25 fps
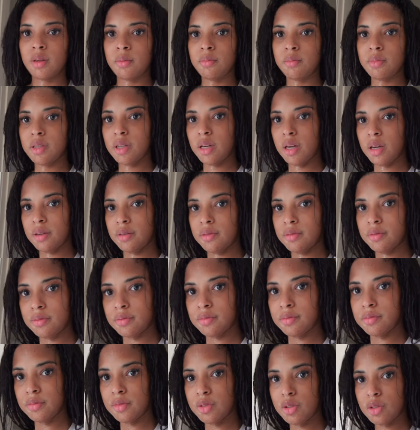I'm done.
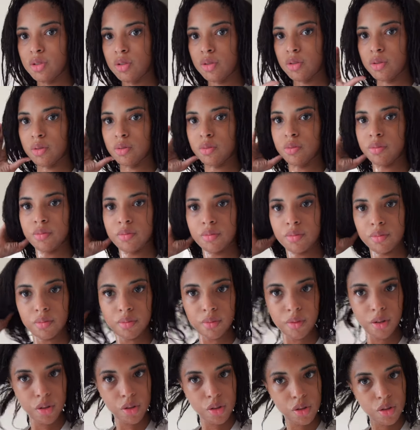So
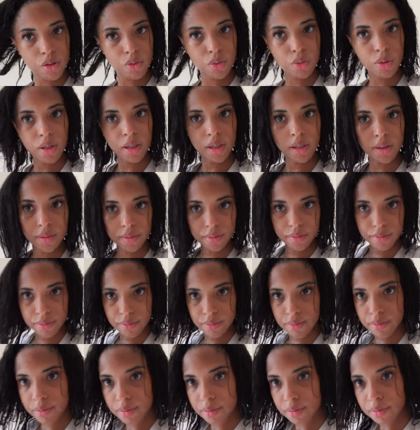this is what
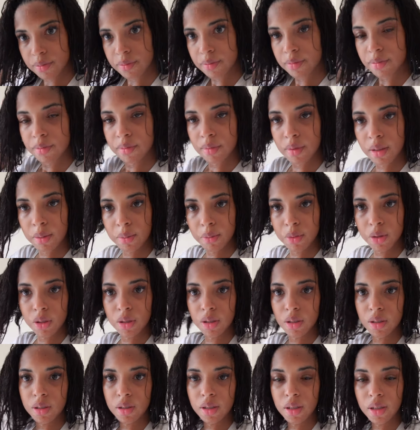I'm
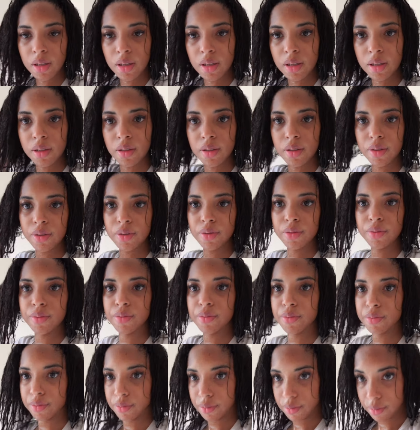looking like.
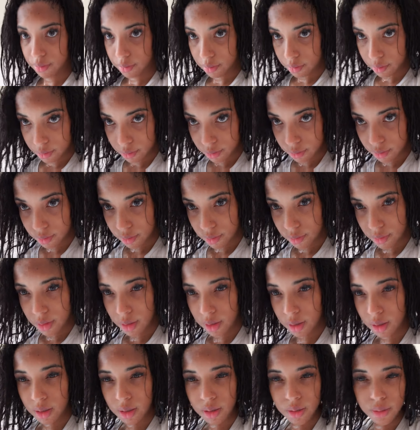
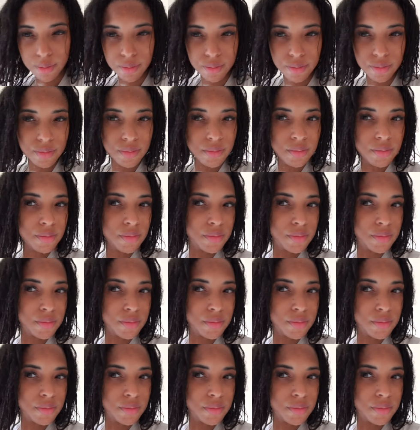I